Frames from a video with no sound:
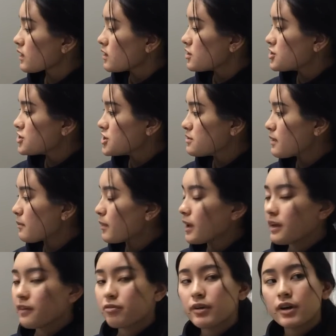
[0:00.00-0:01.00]
Do you remember
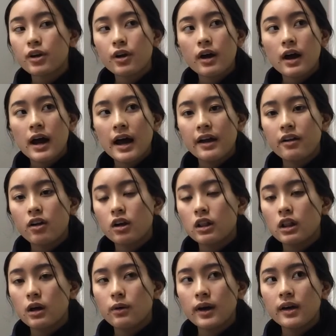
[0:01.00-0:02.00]
if we go higher or
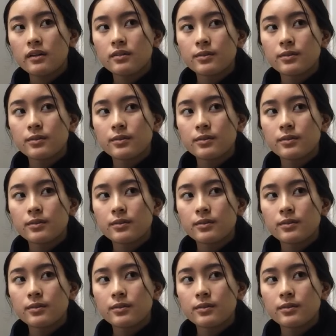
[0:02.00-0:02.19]
lower?